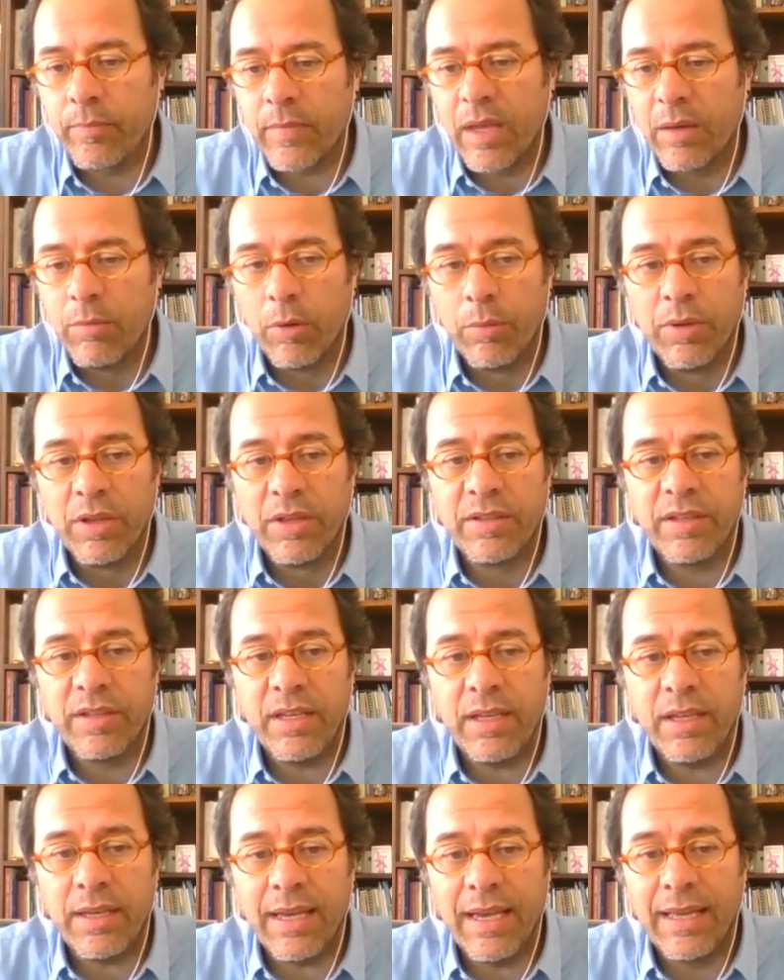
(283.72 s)

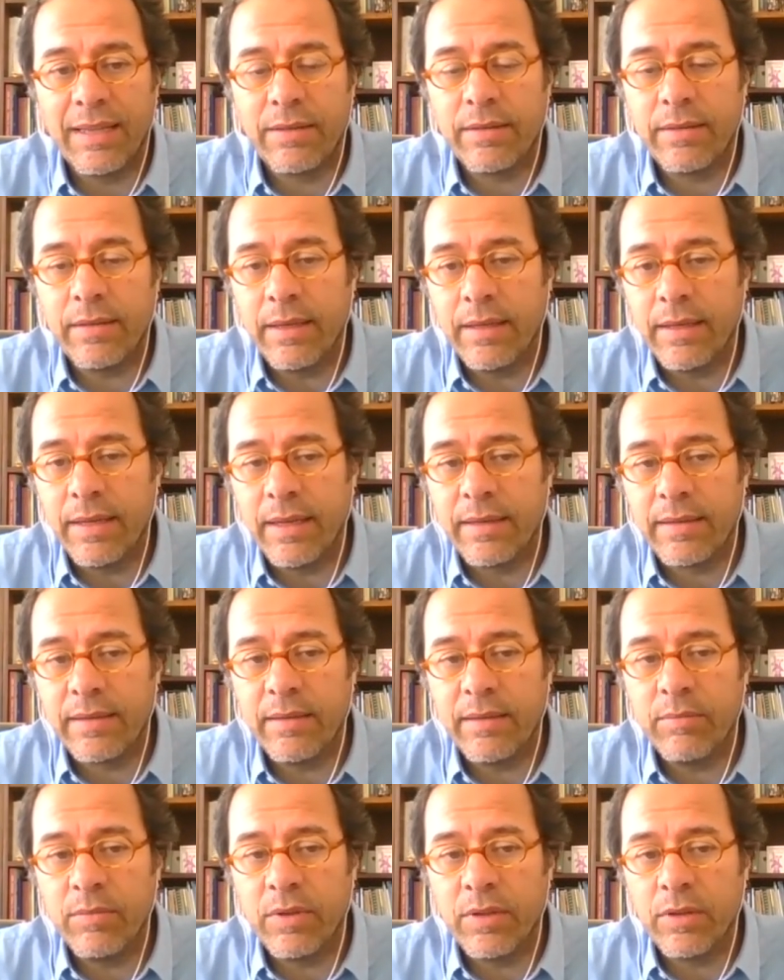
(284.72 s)
mobility and a
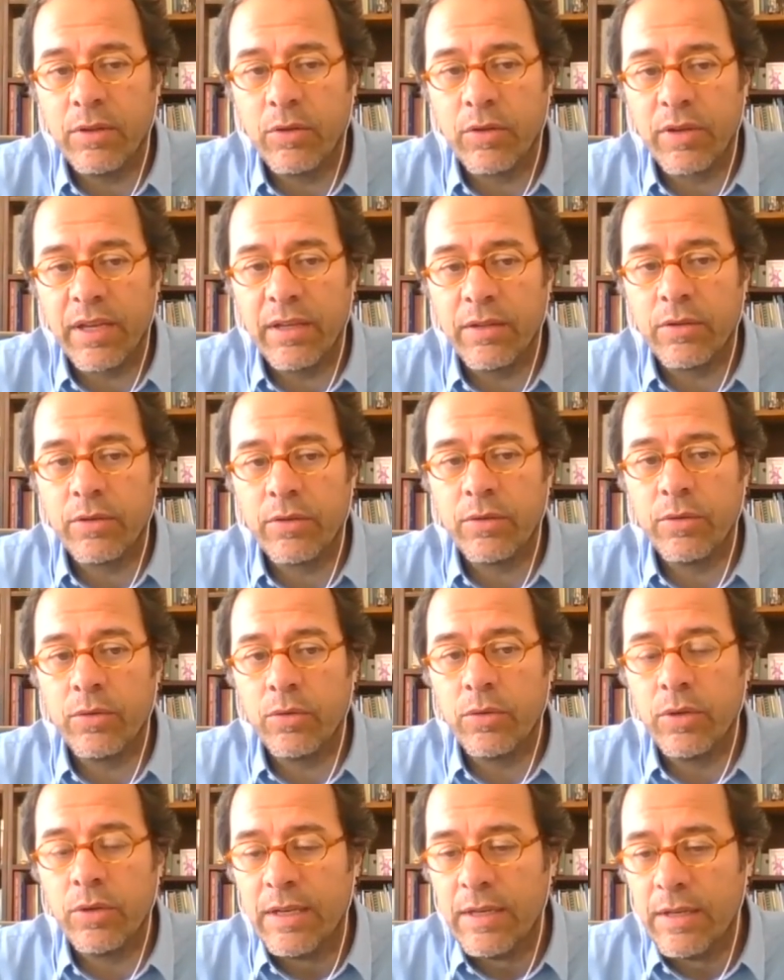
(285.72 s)
team looking
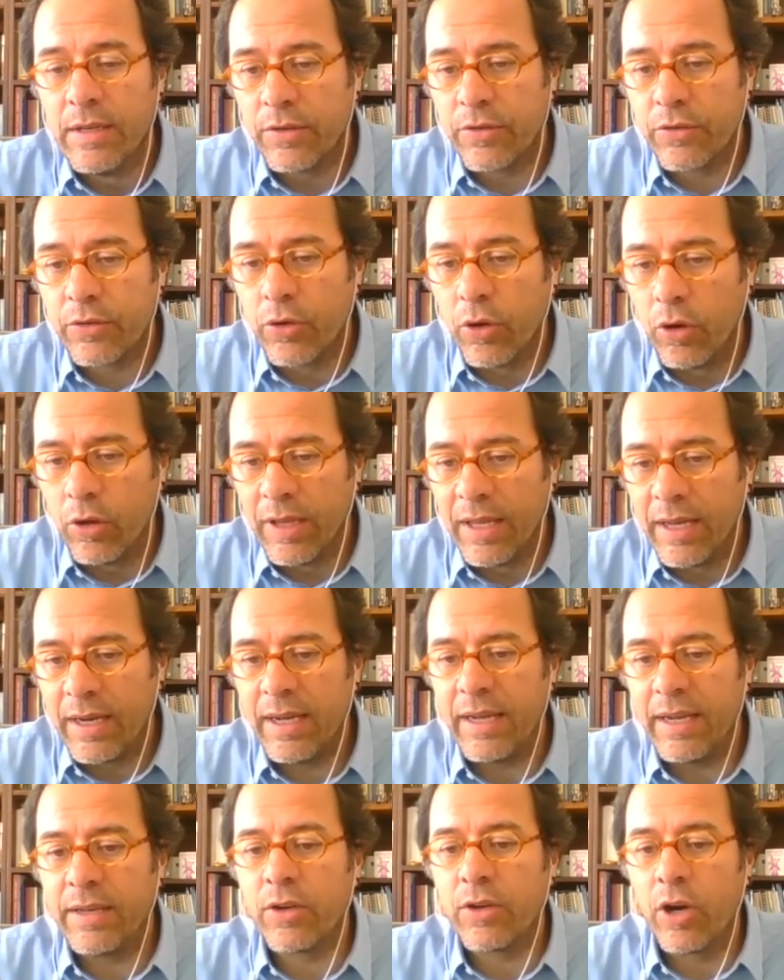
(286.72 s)
into scholar
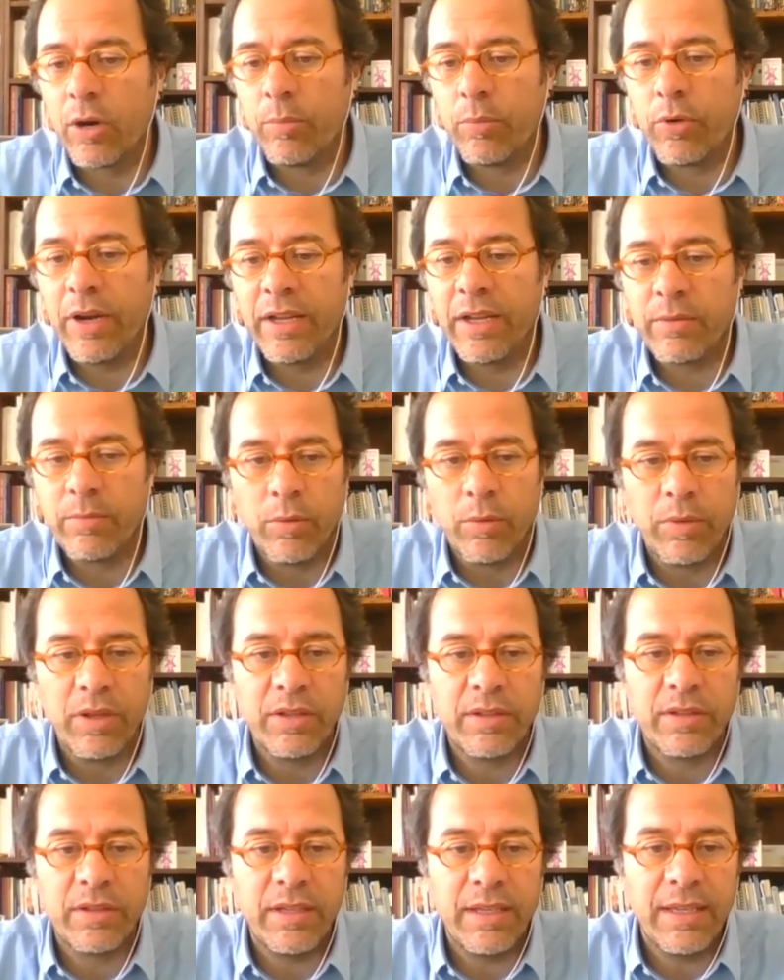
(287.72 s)
and corporate
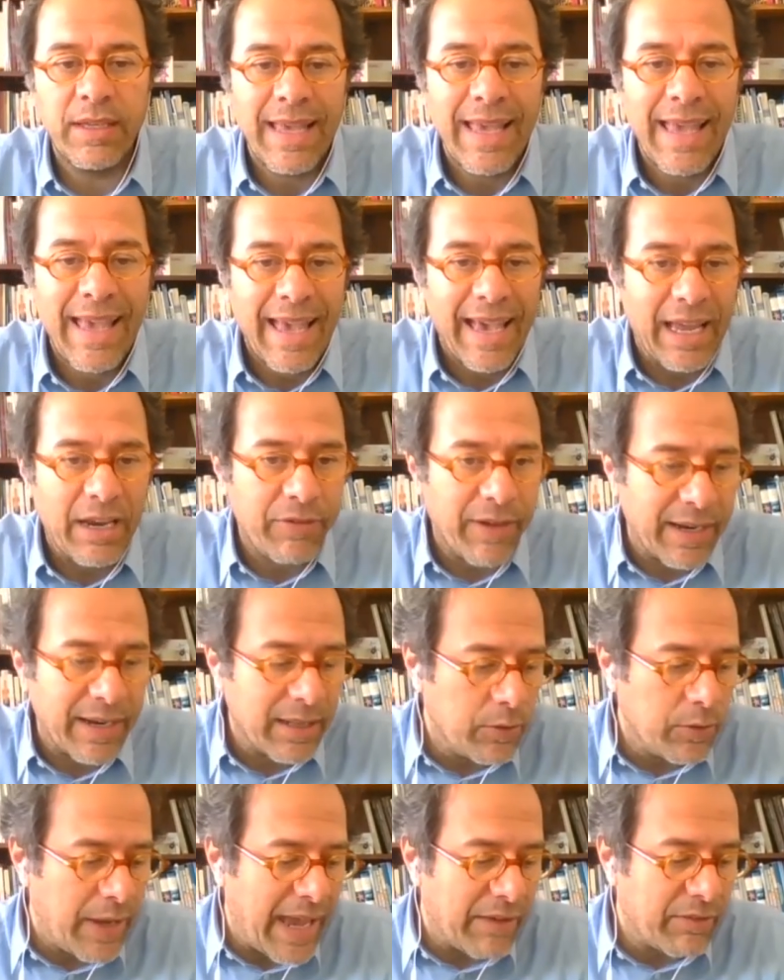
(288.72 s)
mobility. And
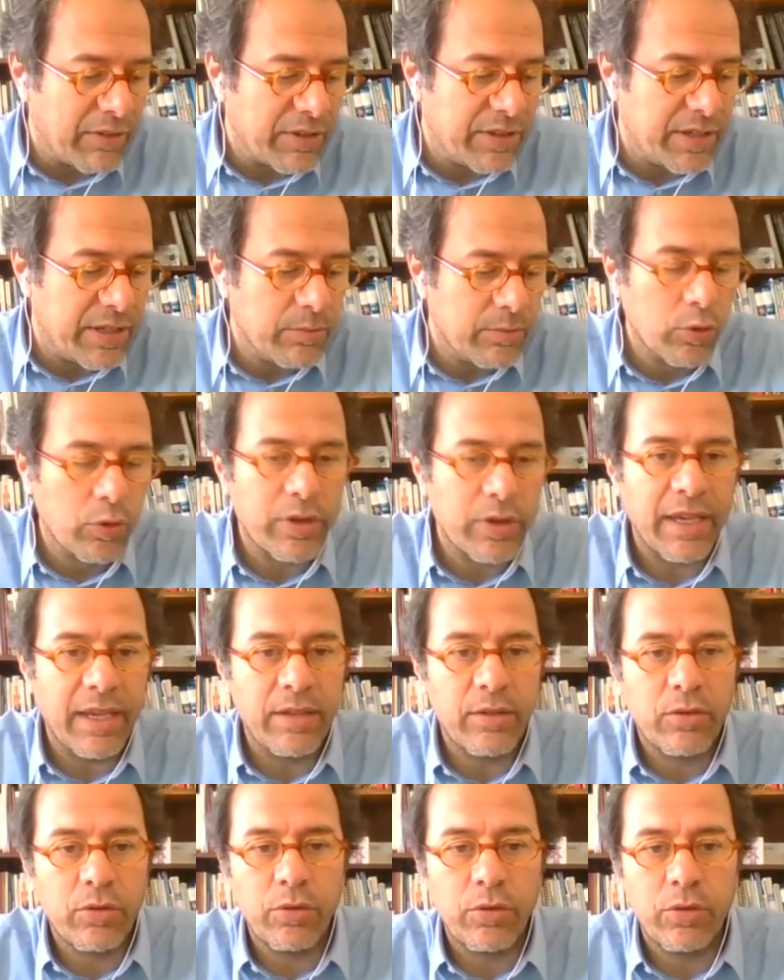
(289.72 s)
finally, we have a team looking
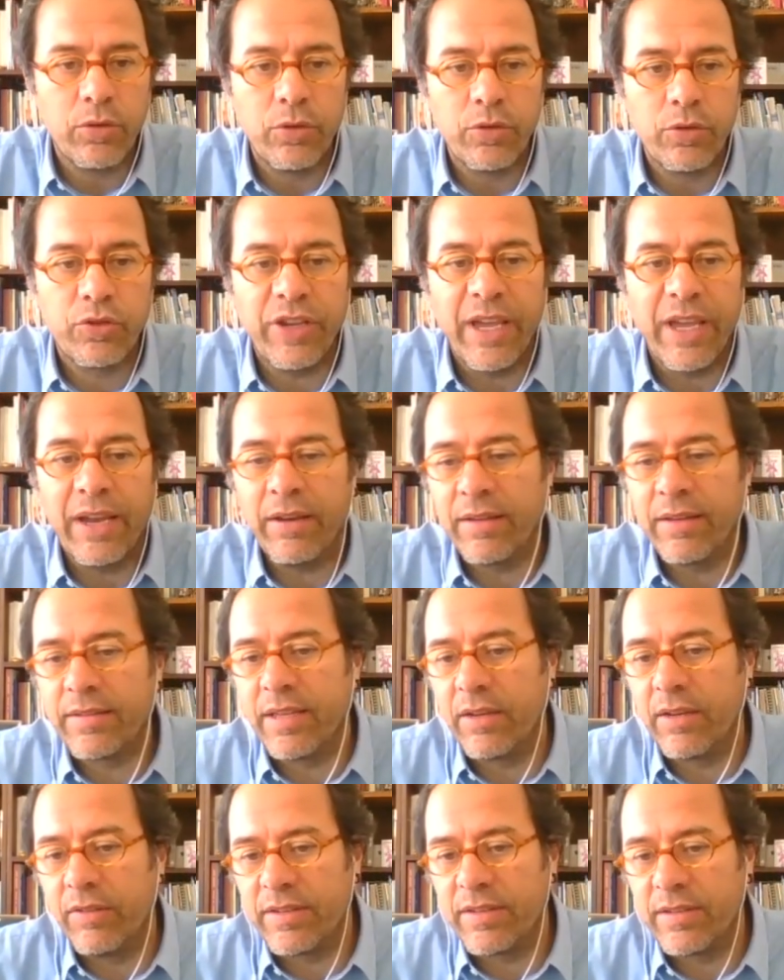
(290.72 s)
into sharing
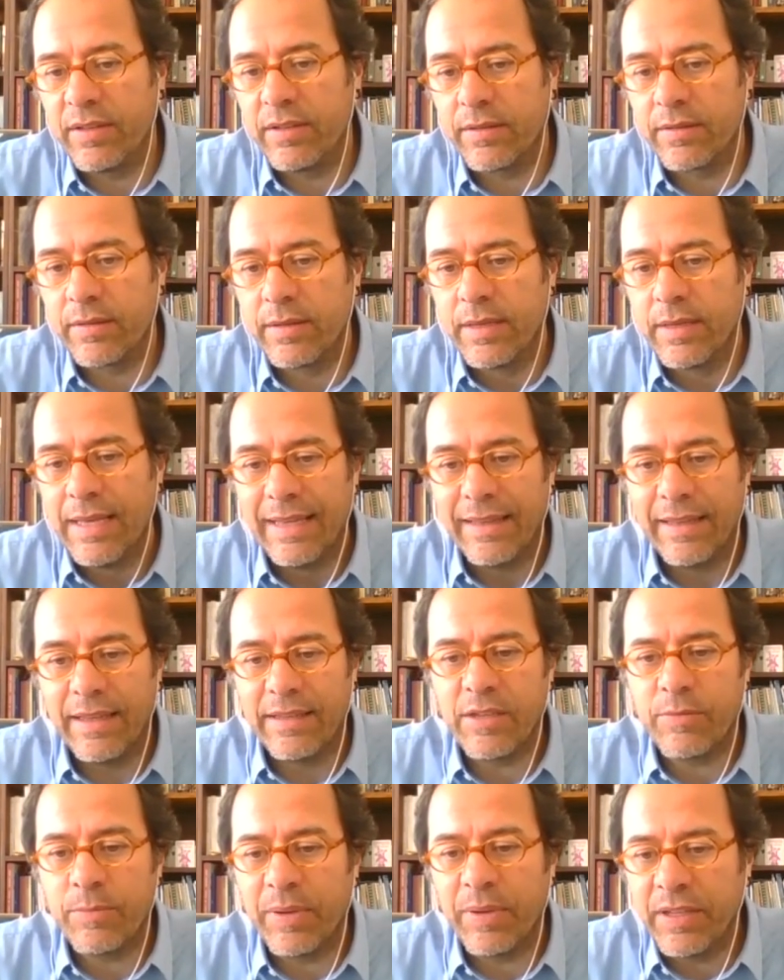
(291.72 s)
services. This
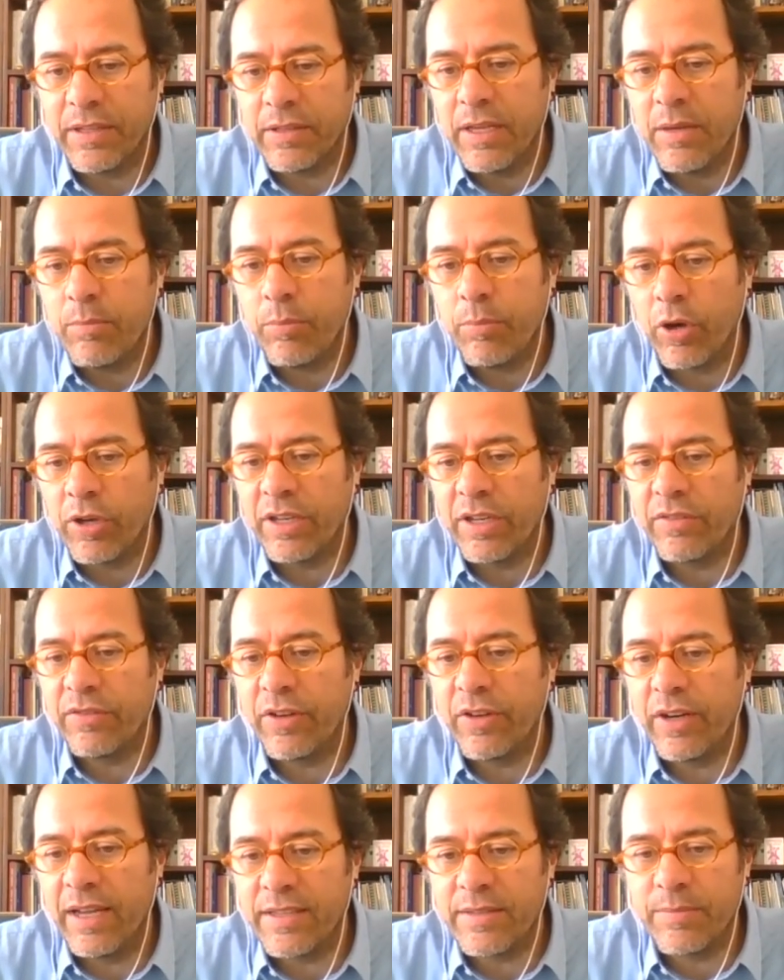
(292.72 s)
is particularly important
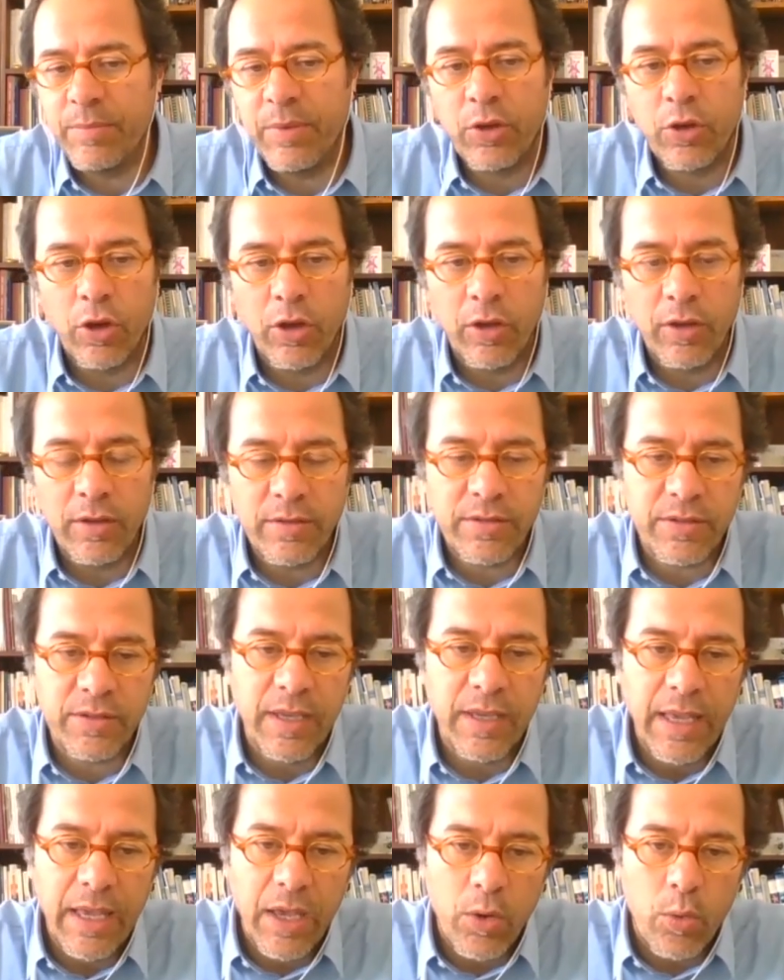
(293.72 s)
for us because
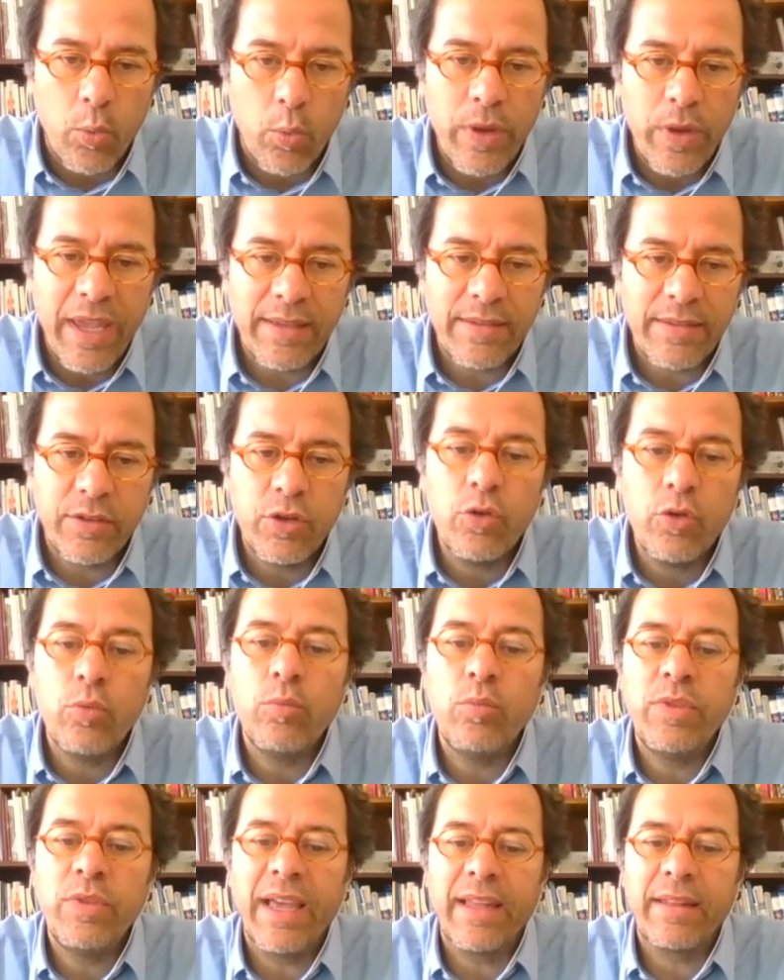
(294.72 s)
we
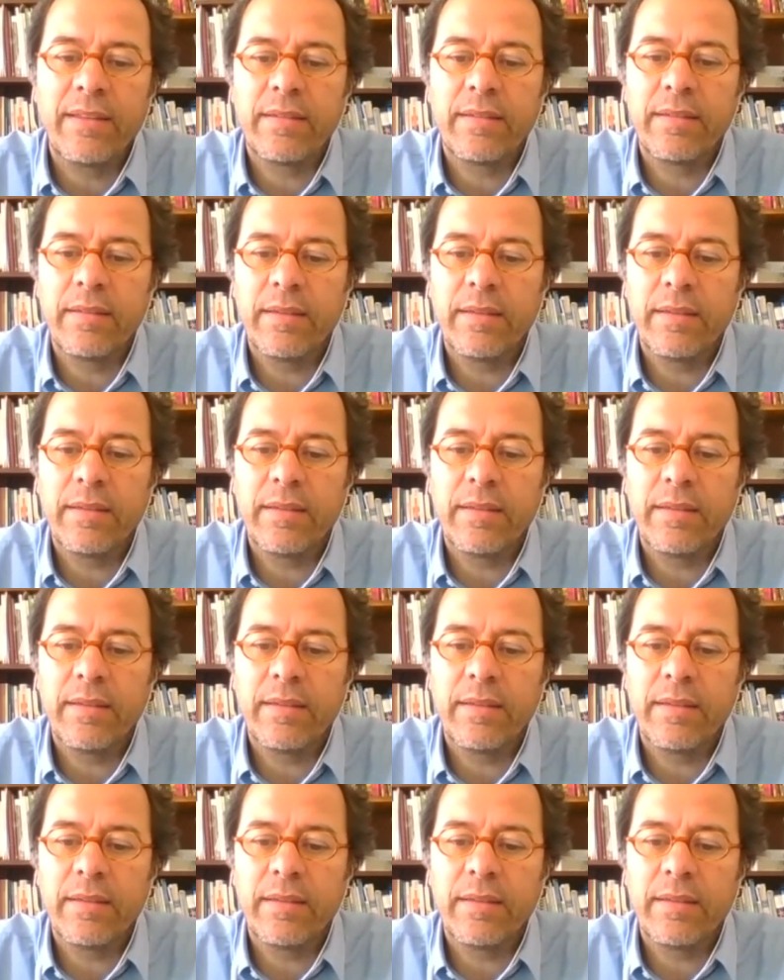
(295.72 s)
assume that